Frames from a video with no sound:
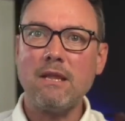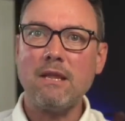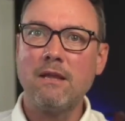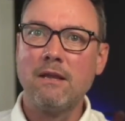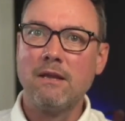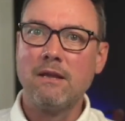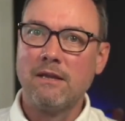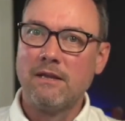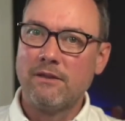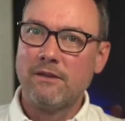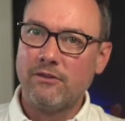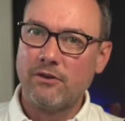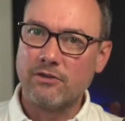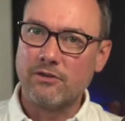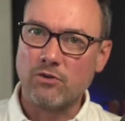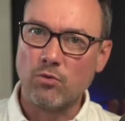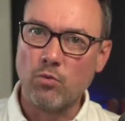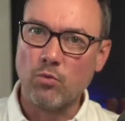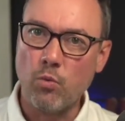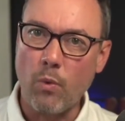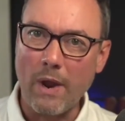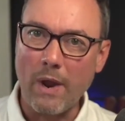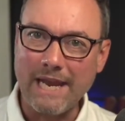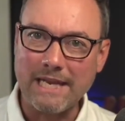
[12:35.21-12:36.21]
There's a
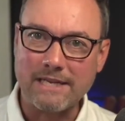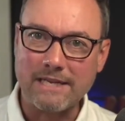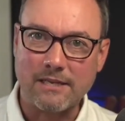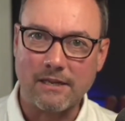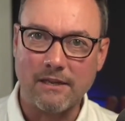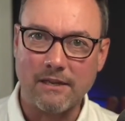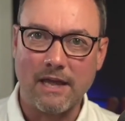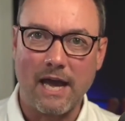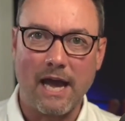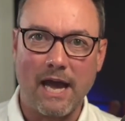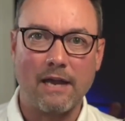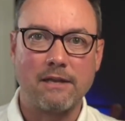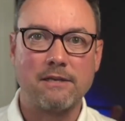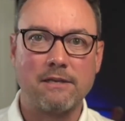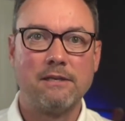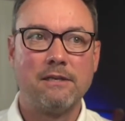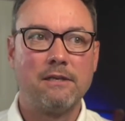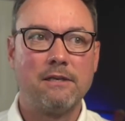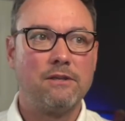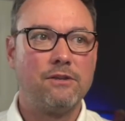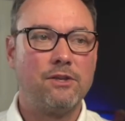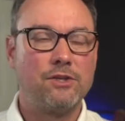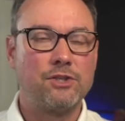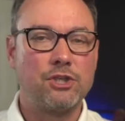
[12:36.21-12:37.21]
weight to that.
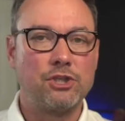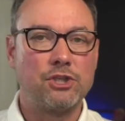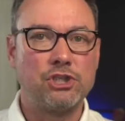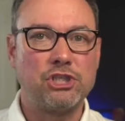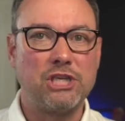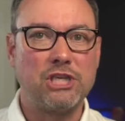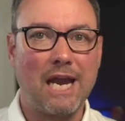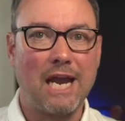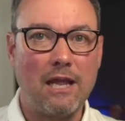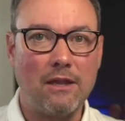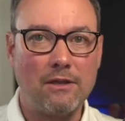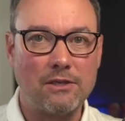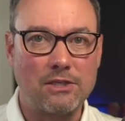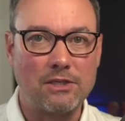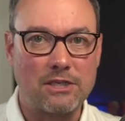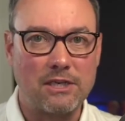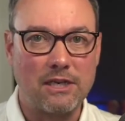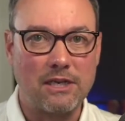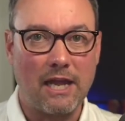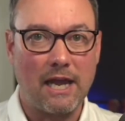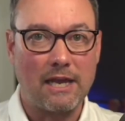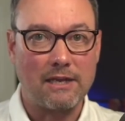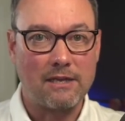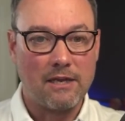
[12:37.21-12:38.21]
There's a challenge to
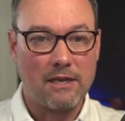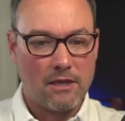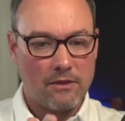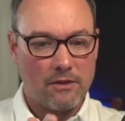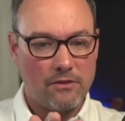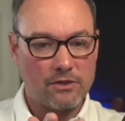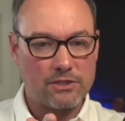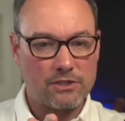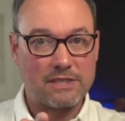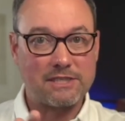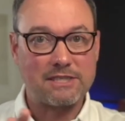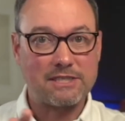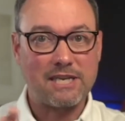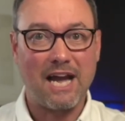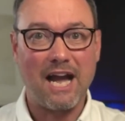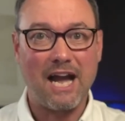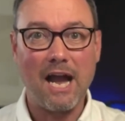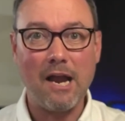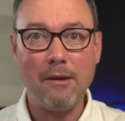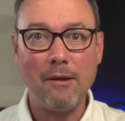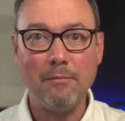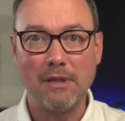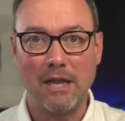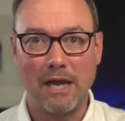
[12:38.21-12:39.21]
that. There's a
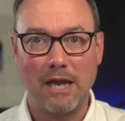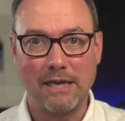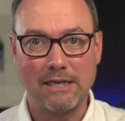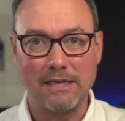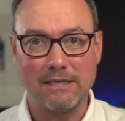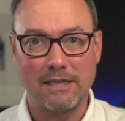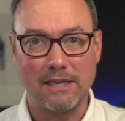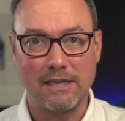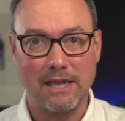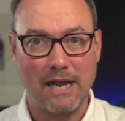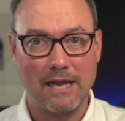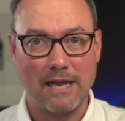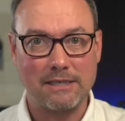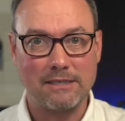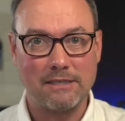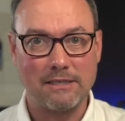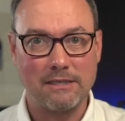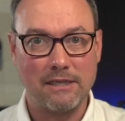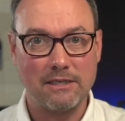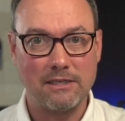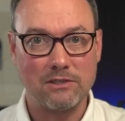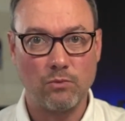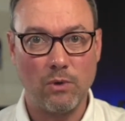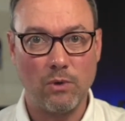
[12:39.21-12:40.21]
timeline to that
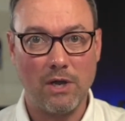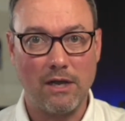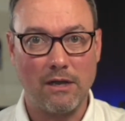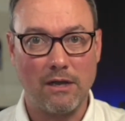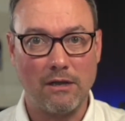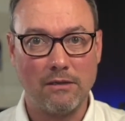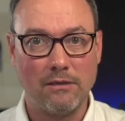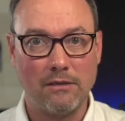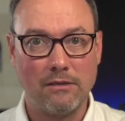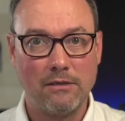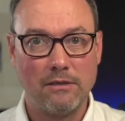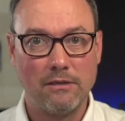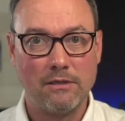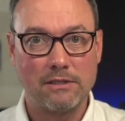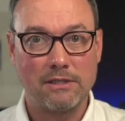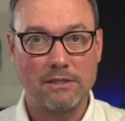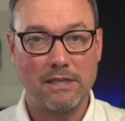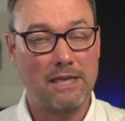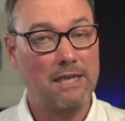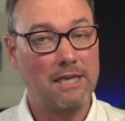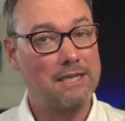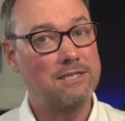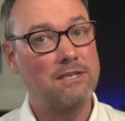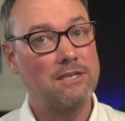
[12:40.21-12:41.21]
as well. It's like
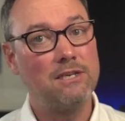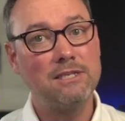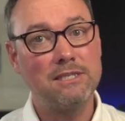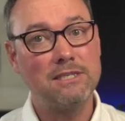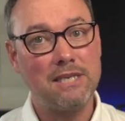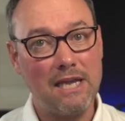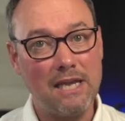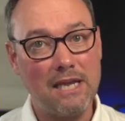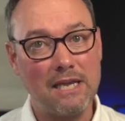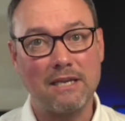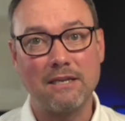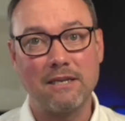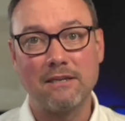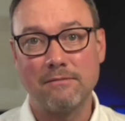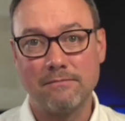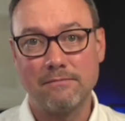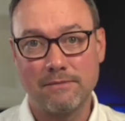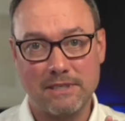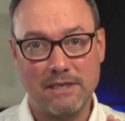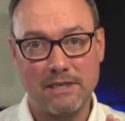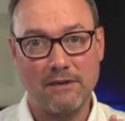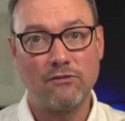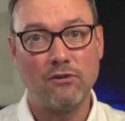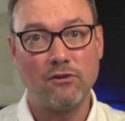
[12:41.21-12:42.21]
it's going to take
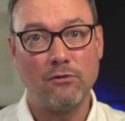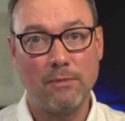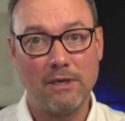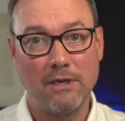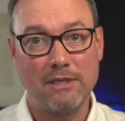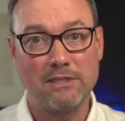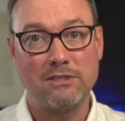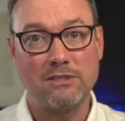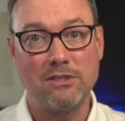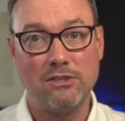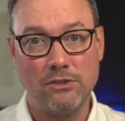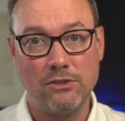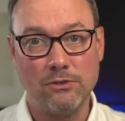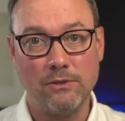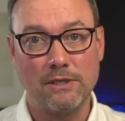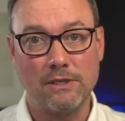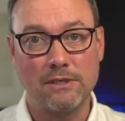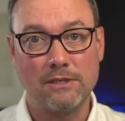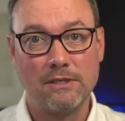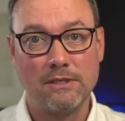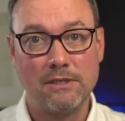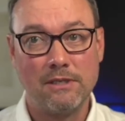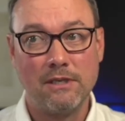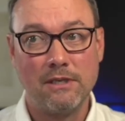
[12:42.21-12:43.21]
several months to do it.
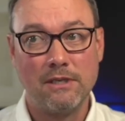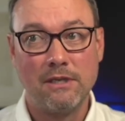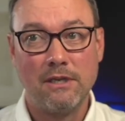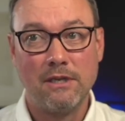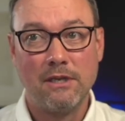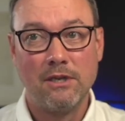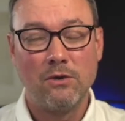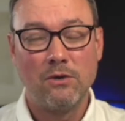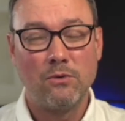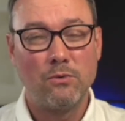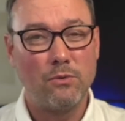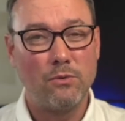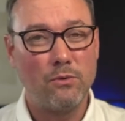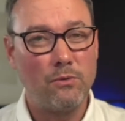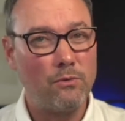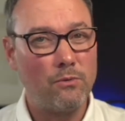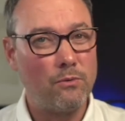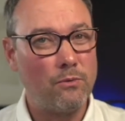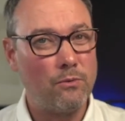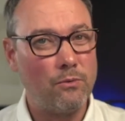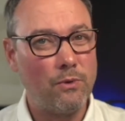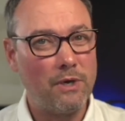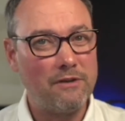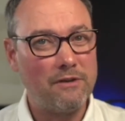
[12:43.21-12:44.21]
Well,
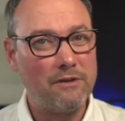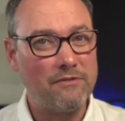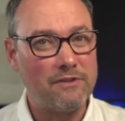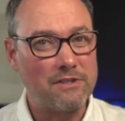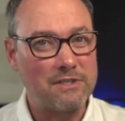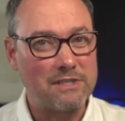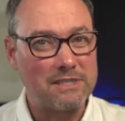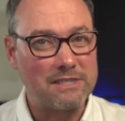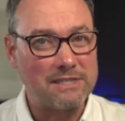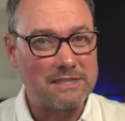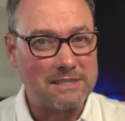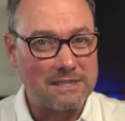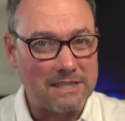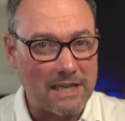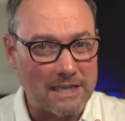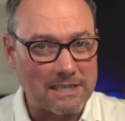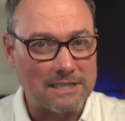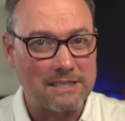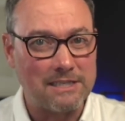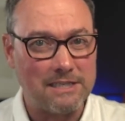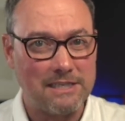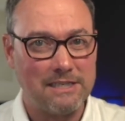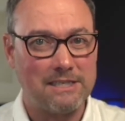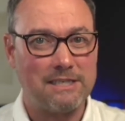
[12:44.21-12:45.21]
what if it doesn't
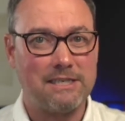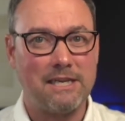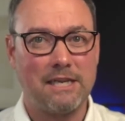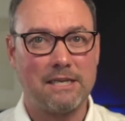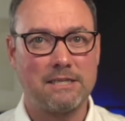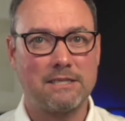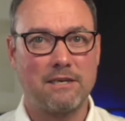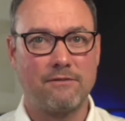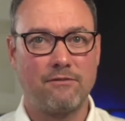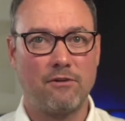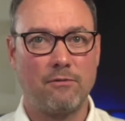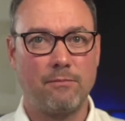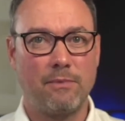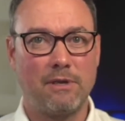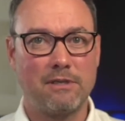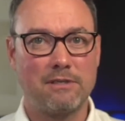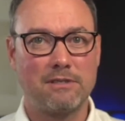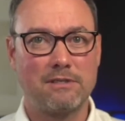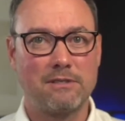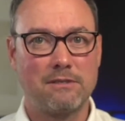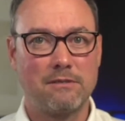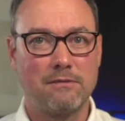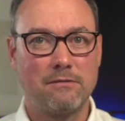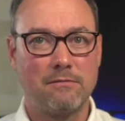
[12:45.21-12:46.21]
need to take several months
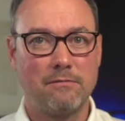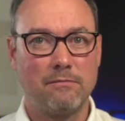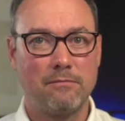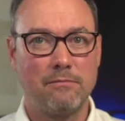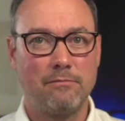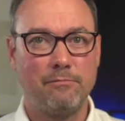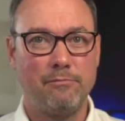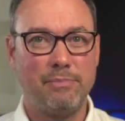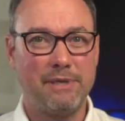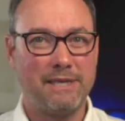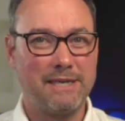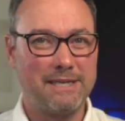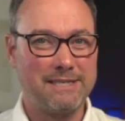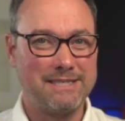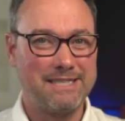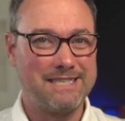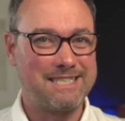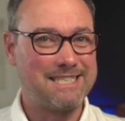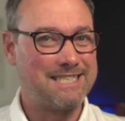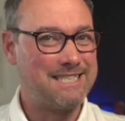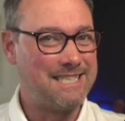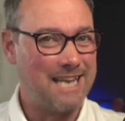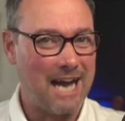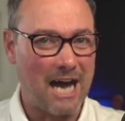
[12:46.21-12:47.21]
because it's
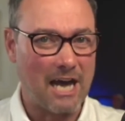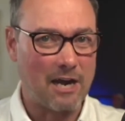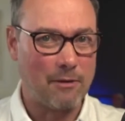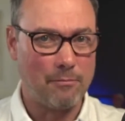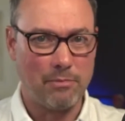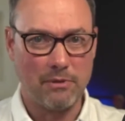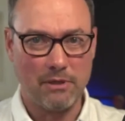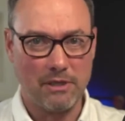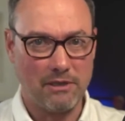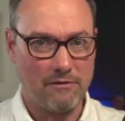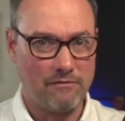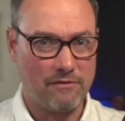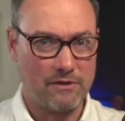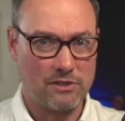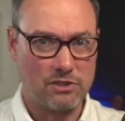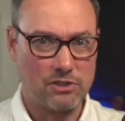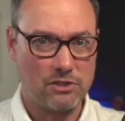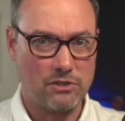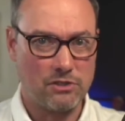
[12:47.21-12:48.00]
not a belief issue?